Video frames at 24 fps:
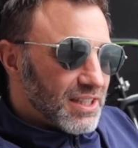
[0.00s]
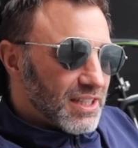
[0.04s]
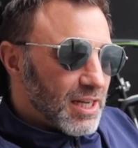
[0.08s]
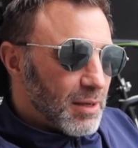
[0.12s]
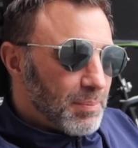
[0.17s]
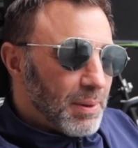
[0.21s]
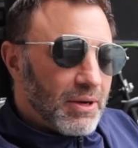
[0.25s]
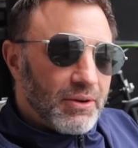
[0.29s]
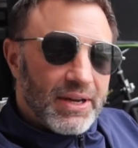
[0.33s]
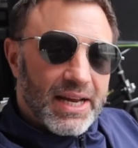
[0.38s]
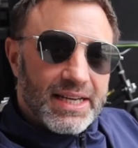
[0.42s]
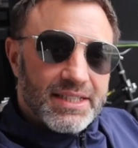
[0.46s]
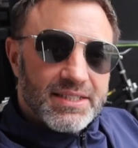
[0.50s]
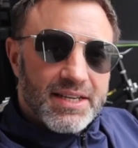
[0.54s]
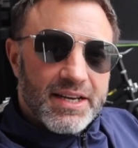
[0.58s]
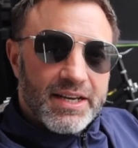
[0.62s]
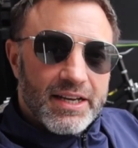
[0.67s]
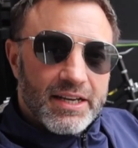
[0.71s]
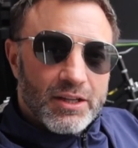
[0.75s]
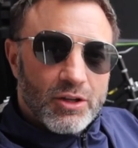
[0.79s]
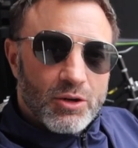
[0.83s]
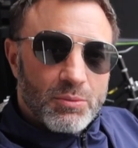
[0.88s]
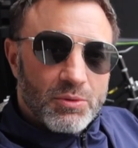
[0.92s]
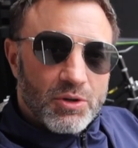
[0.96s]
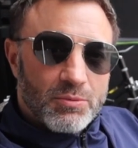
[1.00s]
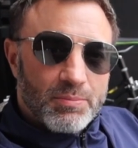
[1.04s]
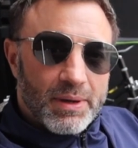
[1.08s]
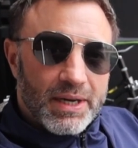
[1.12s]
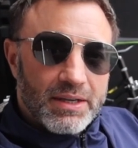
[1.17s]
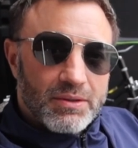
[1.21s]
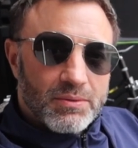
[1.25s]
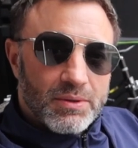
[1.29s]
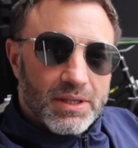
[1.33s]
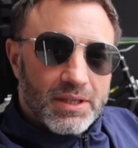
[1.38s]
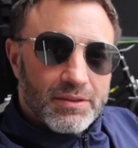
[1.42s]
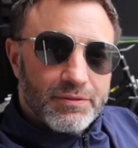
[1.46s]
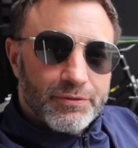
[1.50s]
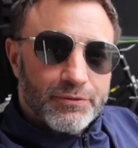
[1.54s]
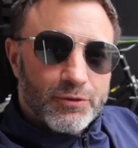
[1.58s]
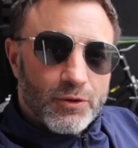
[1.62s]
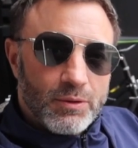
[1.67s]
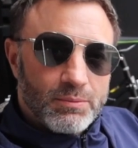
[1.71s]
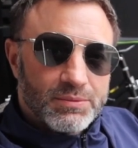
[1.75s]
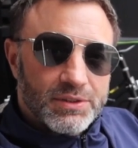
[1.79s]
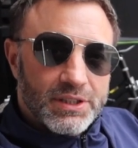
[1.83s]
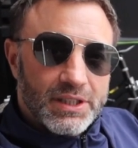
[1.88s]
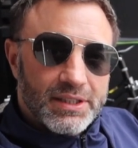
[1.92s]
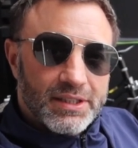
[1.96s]
about 18 kilometer bike ride
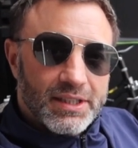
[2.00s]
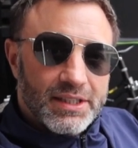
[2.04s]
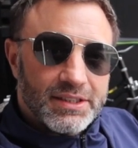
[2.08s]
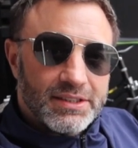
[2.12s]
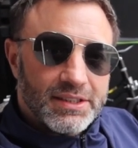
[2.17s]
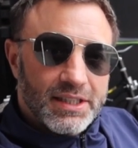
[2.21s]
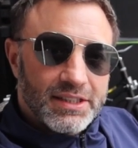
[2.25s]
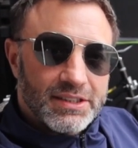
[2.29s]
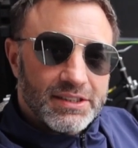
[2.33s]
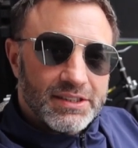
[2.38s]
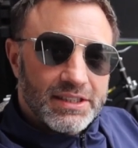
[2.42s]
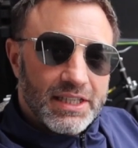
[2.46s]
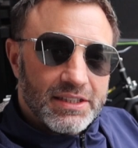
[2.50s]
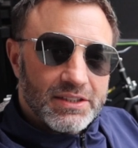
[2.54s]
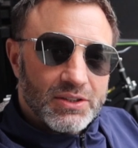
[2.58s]
from Sendai Station,